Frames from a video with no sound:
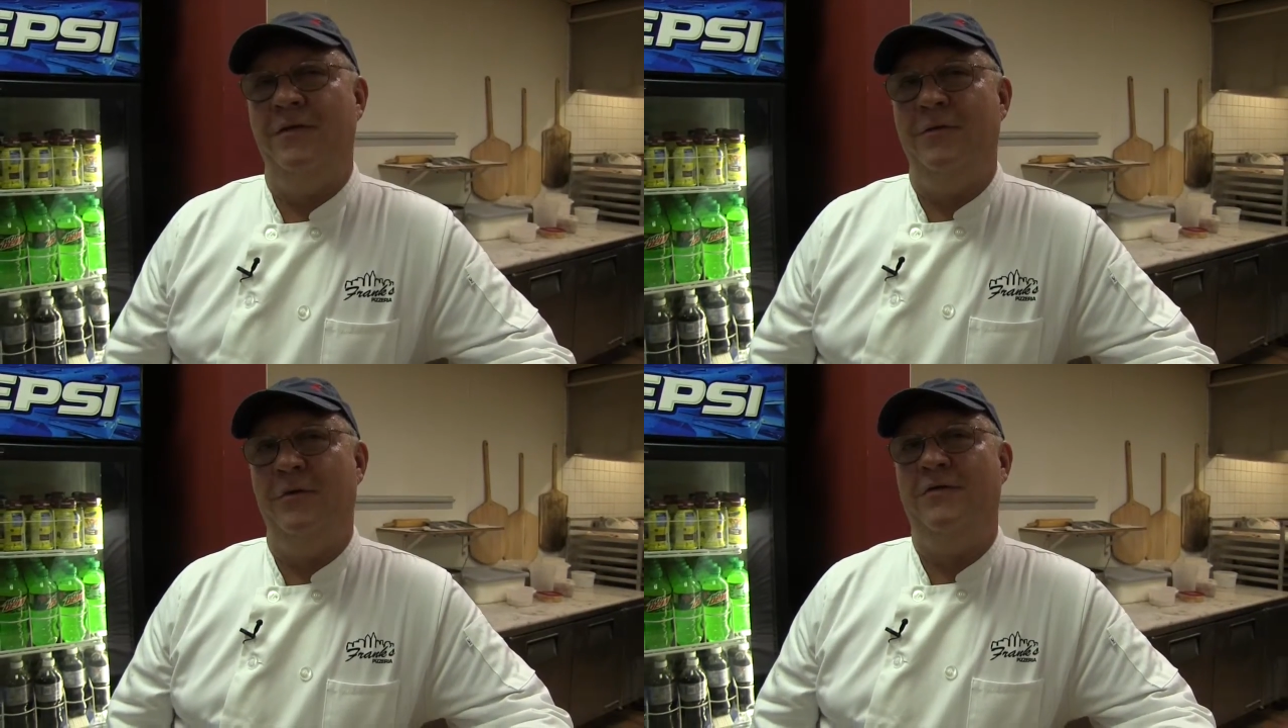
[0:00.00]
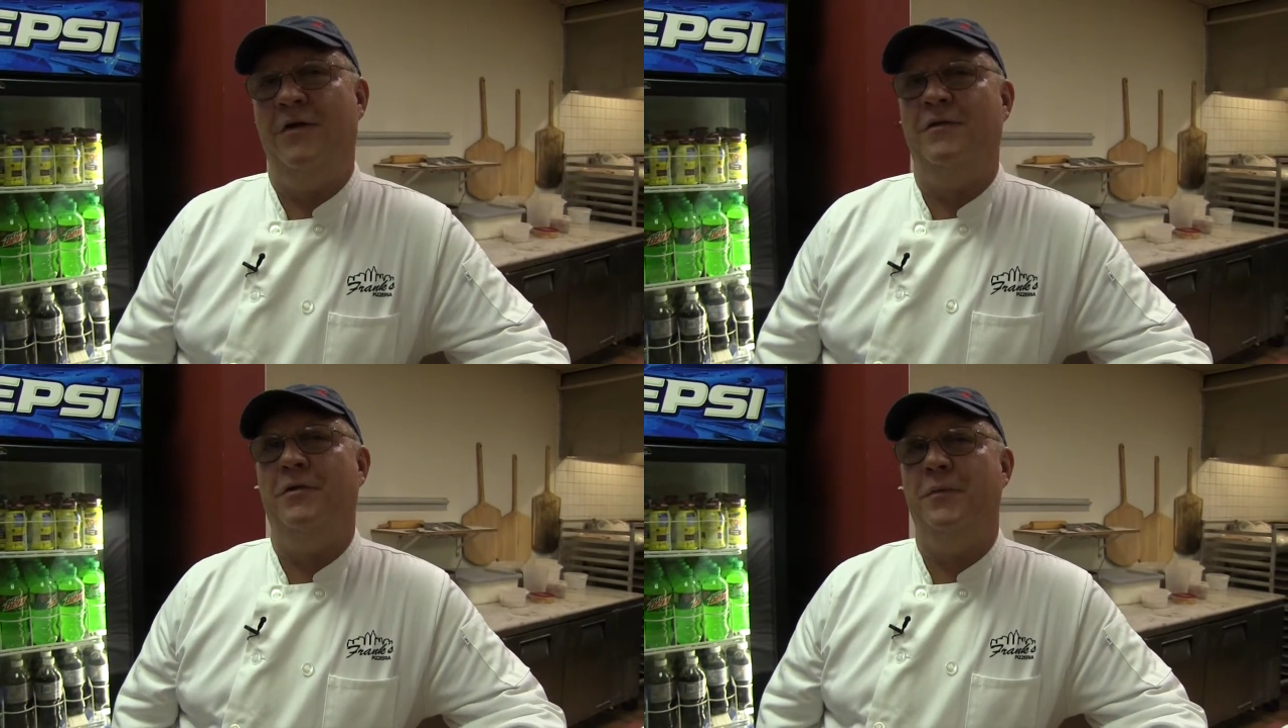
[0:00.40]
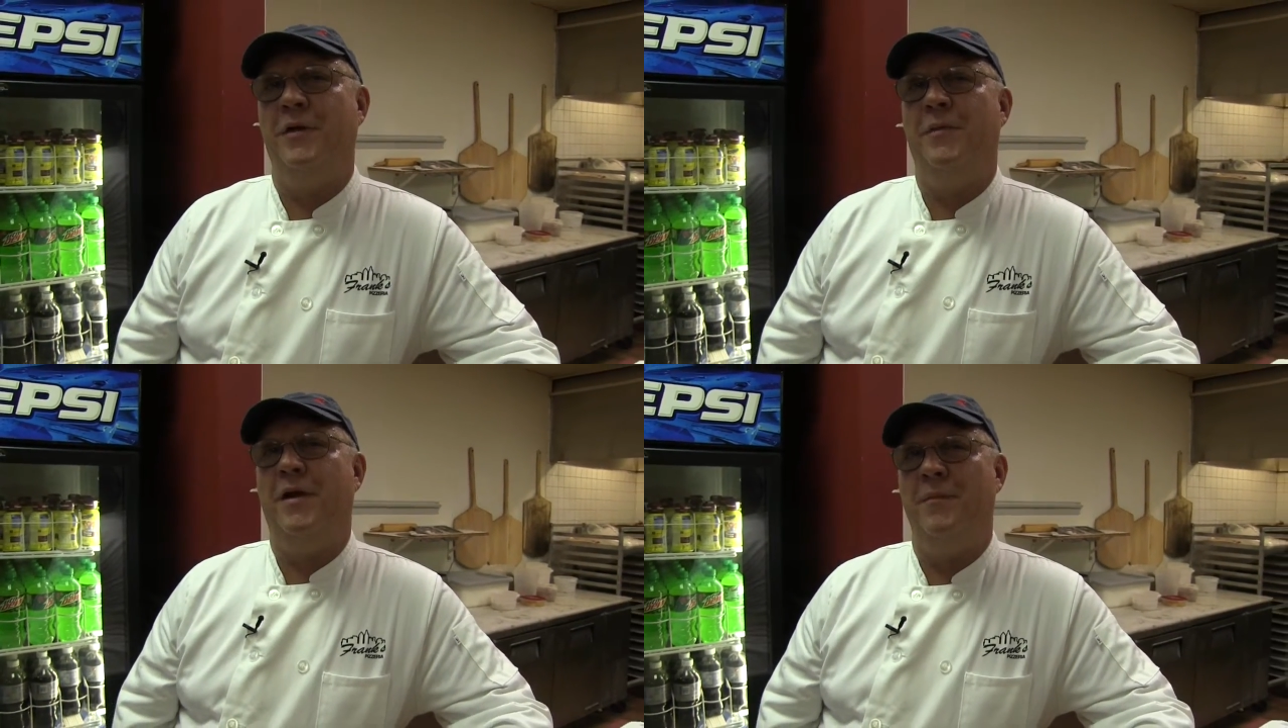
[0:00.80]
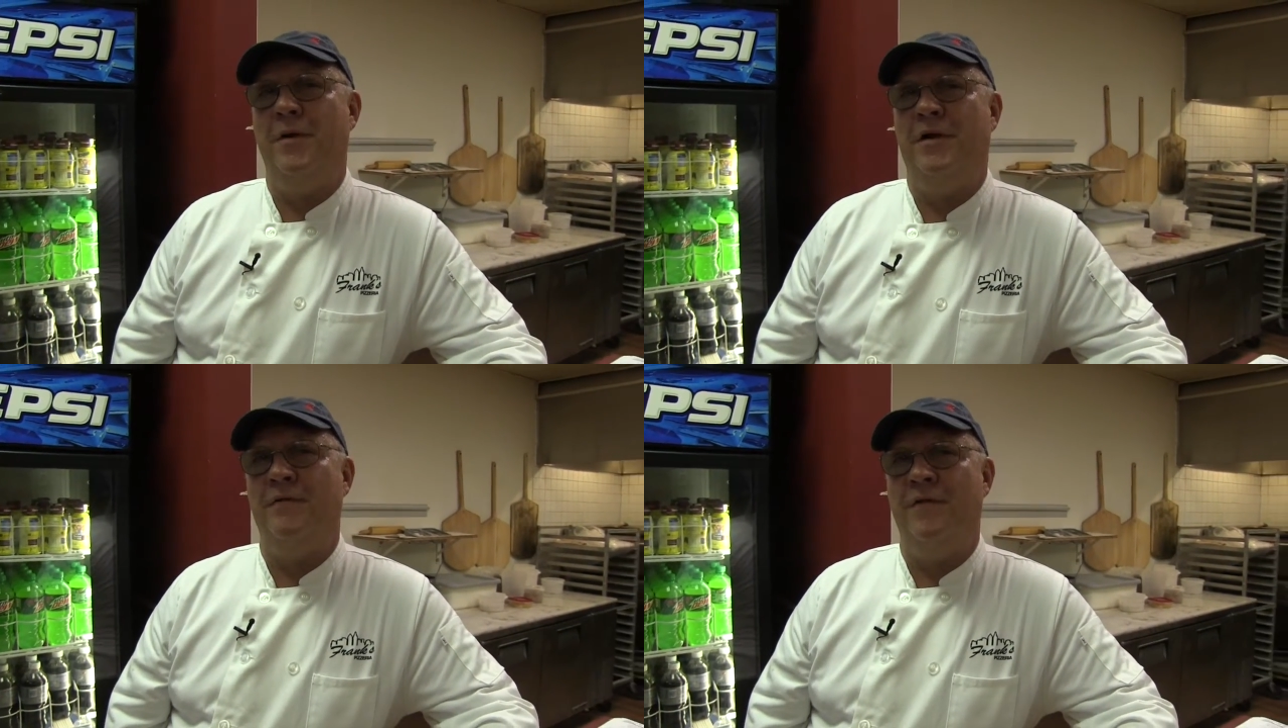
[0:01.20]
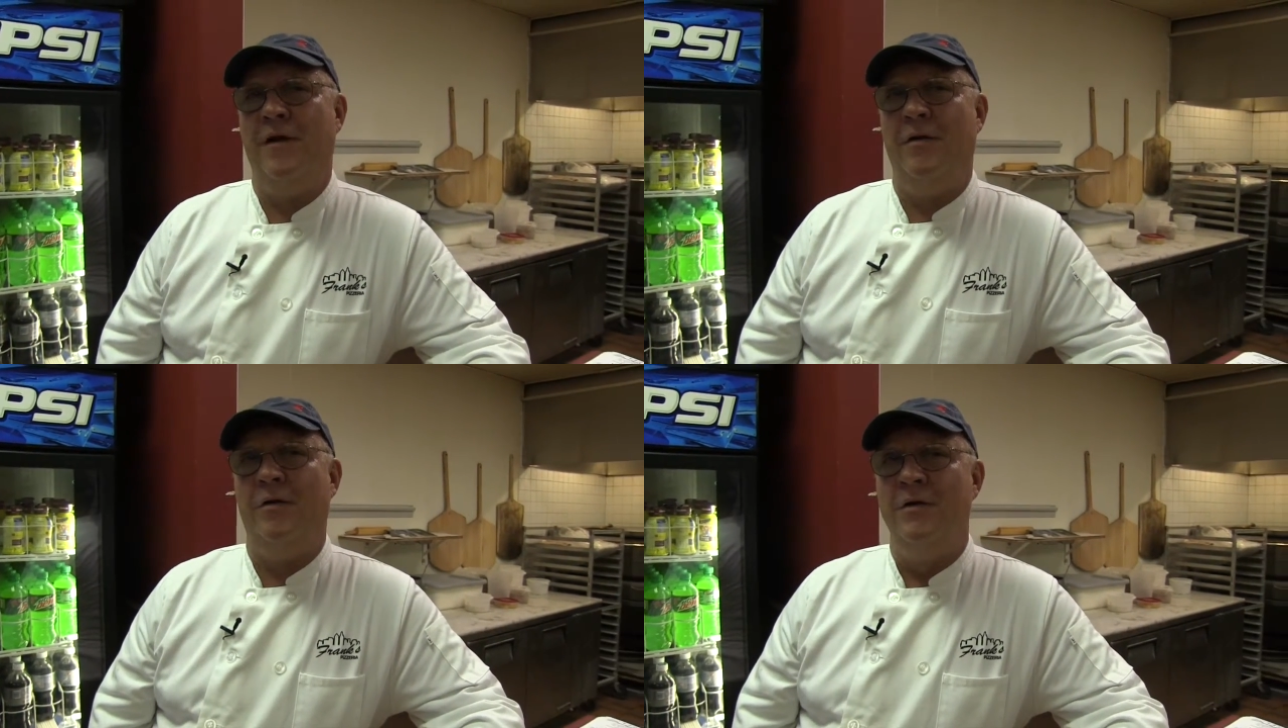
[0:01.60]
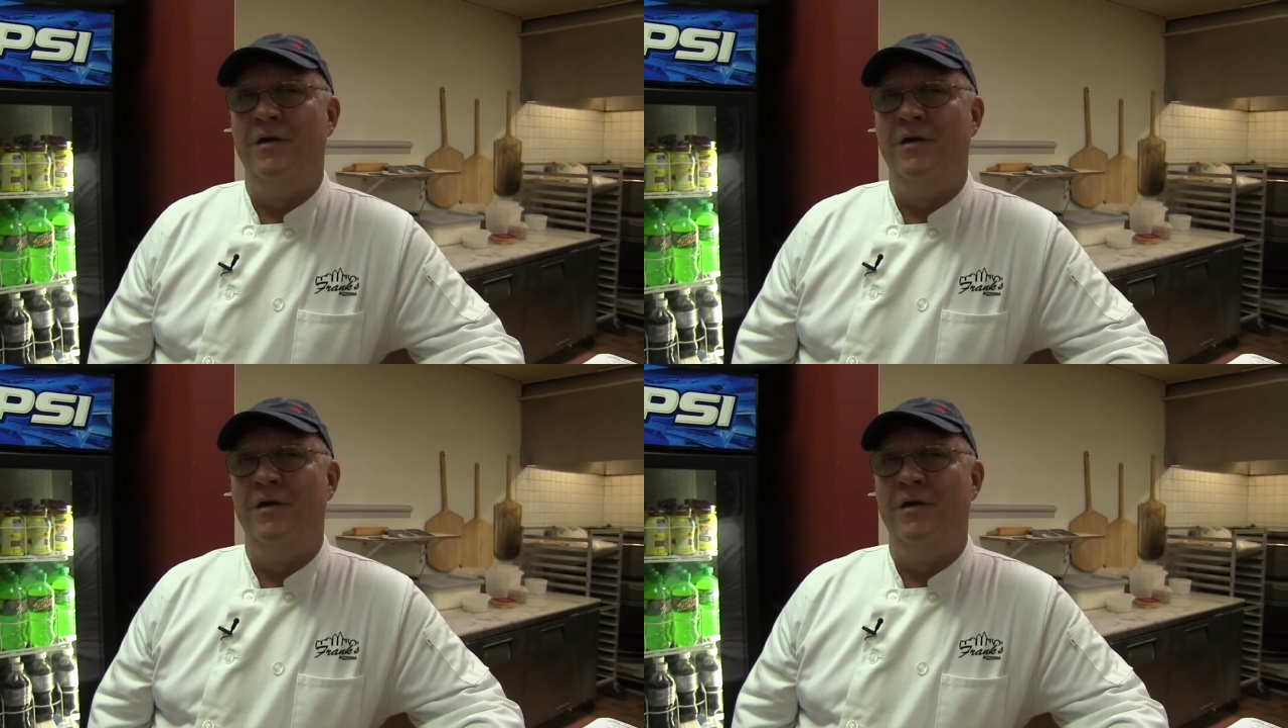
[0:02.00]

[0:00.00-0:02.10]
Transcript: to you, we talked a little bit about American Pharoah.